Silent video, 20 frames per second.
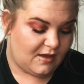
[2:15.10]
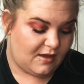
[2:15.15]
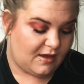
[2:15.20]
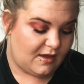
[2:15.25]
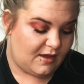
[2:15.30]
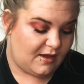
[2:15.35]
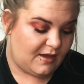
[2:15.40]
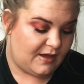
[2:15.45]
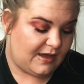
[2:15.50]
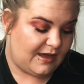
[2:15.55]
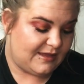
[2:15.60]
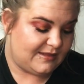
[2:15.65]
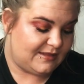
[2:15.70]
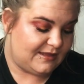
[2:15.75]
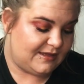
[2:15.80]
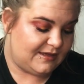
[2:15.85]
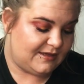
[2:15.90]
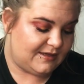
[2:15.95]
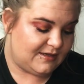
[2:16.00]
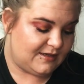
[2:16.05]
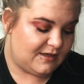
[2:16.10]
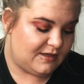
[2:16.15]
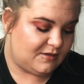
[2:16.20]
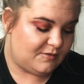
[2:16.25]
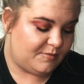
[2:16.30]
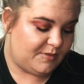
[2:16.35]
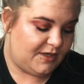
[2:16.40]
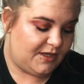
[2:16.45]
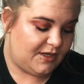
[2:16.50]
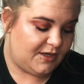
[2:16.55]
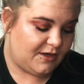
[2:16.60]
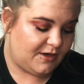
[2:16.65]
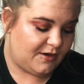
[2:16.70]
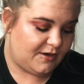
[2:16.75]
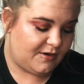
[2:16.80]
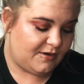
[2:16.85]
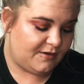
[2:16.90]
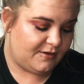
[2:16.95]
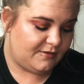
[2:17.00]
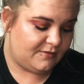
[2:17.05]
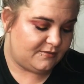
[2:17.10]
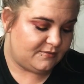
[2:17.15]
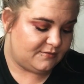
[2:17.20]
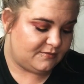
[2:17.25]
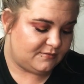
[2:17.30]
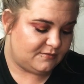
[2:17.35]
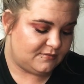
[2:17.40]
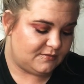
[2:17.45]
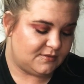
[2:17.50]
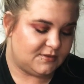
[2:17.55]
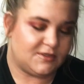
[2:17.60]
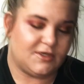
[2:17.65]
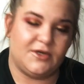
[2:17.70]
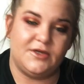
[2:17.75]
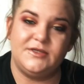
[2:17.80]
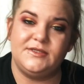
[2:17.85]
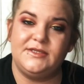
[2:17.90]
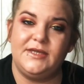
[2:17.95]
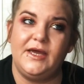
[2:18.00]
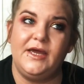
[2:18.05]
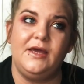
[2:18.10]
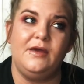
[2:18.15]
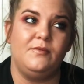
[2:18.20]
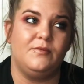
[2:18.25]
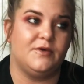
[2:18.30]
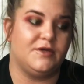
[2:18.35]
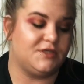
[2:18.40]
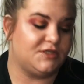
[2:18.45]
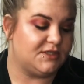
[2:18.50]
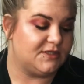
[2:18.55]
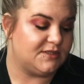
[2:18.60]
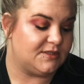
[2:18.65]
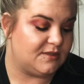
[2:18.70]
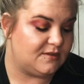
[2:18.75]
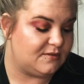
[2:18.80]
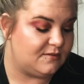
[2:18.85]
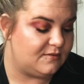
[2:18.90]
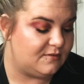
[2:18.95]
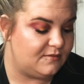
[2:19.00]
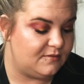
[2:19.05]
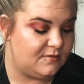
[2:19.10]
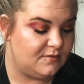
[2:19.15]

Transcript: Uh, I think it'll be here Thursday, which is in